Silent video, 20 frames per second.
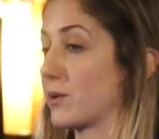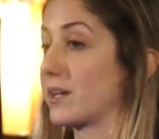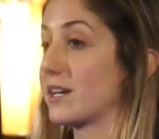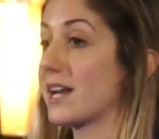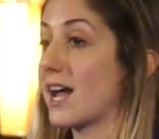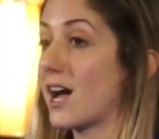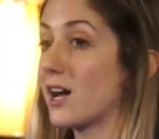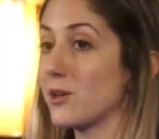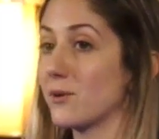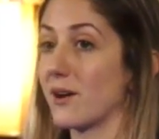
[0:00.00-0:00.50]
And
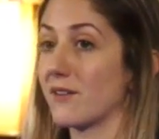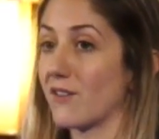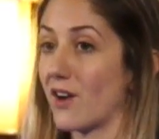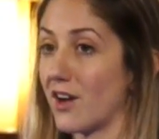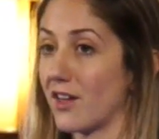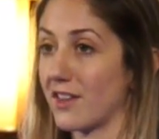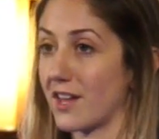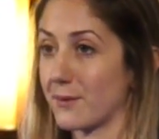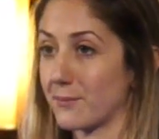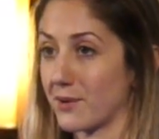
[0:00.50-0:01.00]
now you have
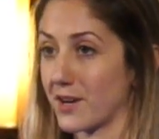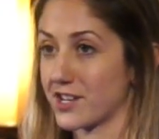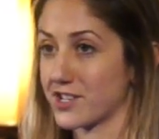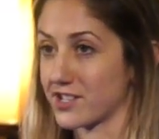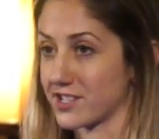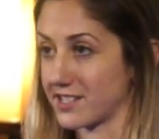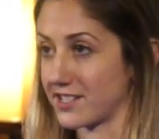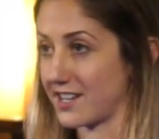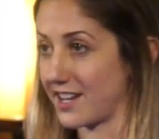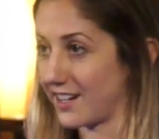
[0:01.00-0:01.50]
all that
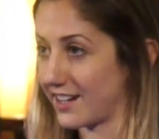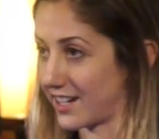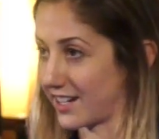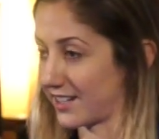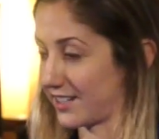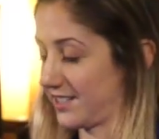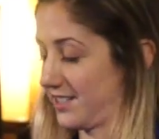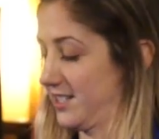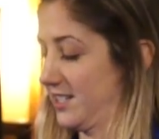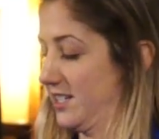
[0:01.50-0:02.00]
precious
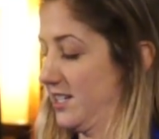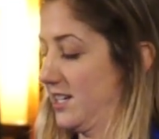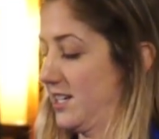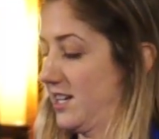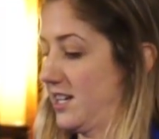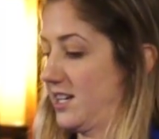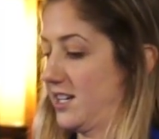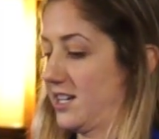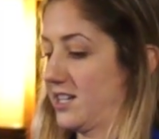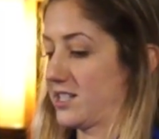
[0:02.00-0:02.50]
data.
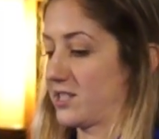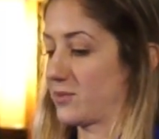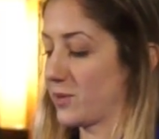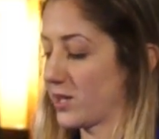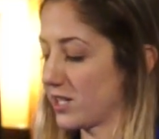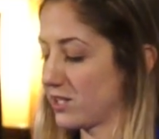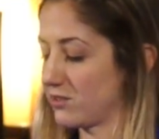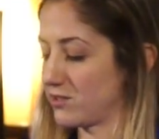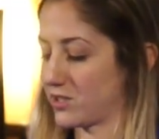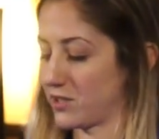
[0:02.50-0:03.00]
So what
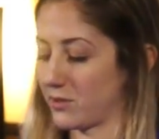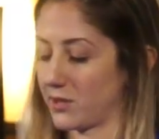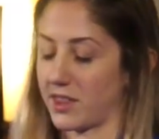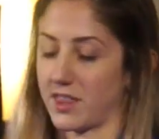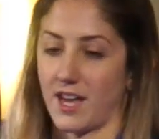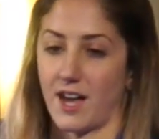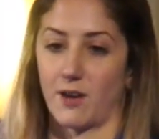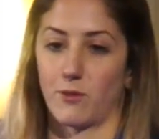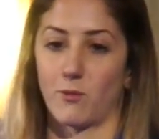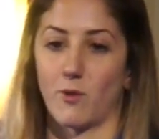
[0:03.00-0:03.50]
can you do with
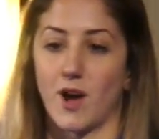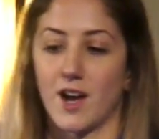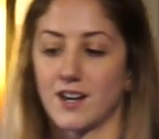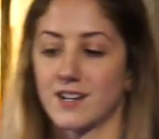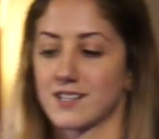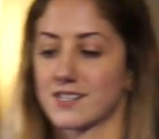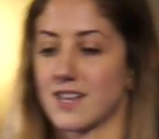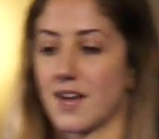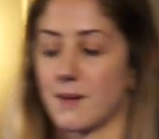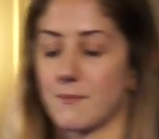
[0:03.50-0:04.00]
that? Why
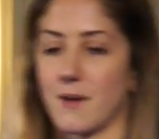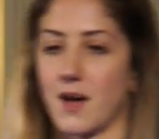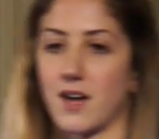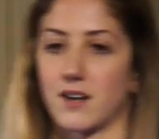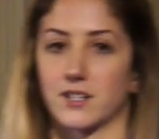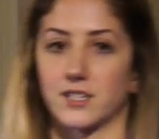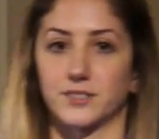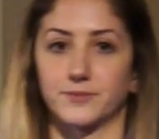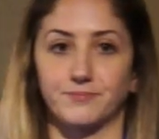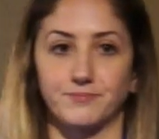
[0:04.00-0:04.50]
does that
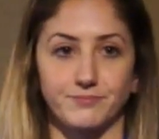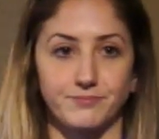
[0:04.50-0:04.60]
matter?